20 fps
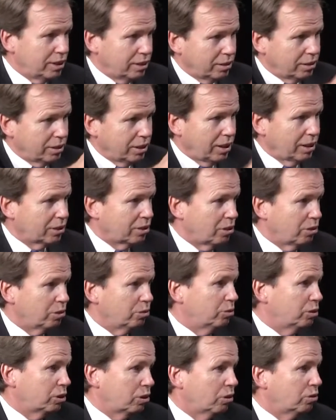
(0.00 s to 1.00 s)

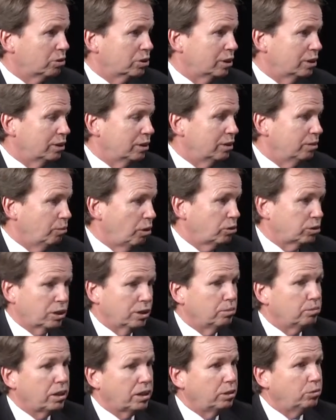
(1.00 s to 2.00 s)
would go to most of
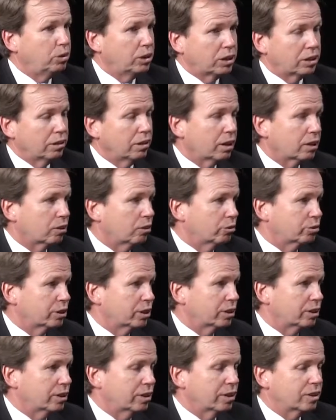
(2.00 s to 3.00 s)
the money we collect goes
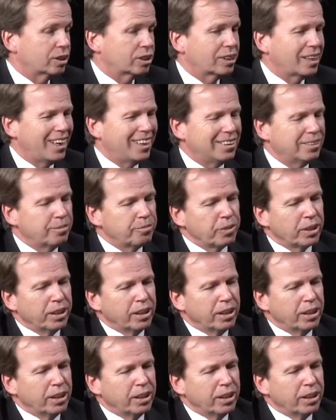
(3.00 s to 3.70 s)
into the state.